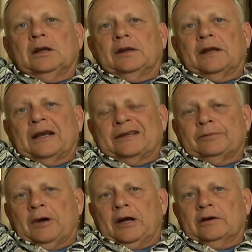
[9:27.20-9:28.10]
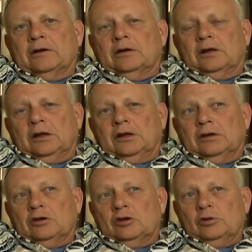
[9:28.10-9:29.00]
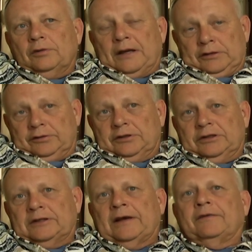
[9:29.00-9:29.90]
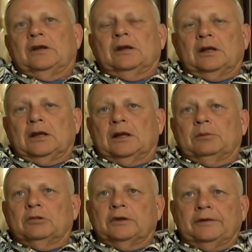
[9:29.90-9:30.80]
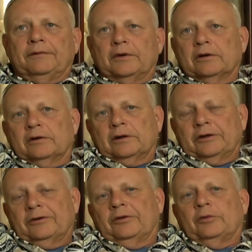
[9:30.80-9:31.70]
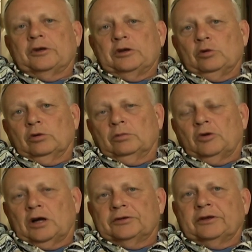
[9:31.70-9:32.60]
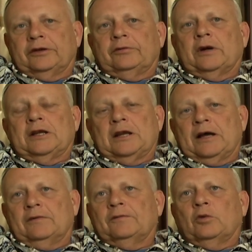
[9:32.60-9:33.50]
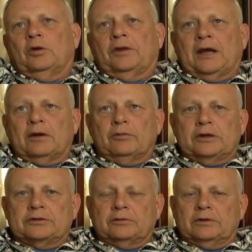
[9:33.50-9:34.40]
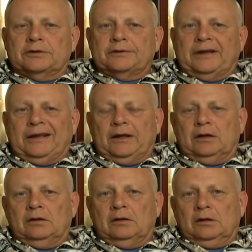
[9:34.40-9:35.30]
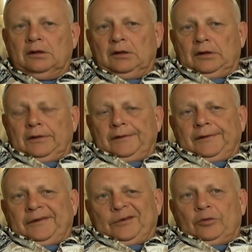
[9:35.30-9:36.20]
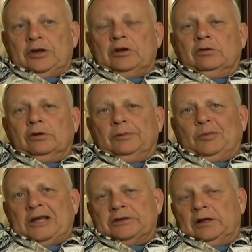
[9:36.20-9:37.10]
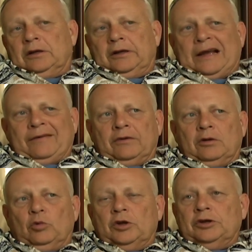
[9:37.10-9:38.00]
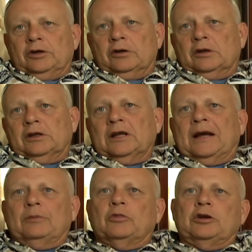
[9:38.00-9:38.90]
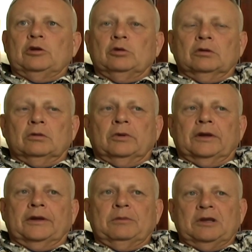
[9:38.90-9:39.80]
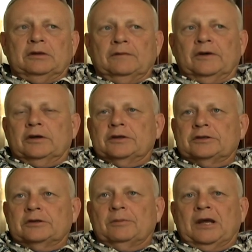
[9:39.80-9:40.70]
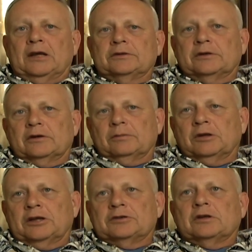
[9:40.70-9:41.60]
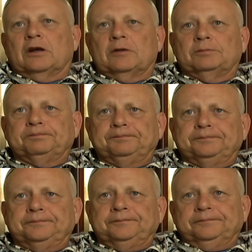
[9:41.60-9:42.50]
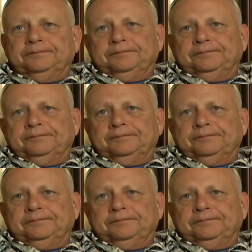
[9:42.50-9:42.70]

and that expired in 2007. And I believe they're under the renewal process right now for that resource and renew it. basically having a one year at a time renewal while they meet the various demands that are placed on them.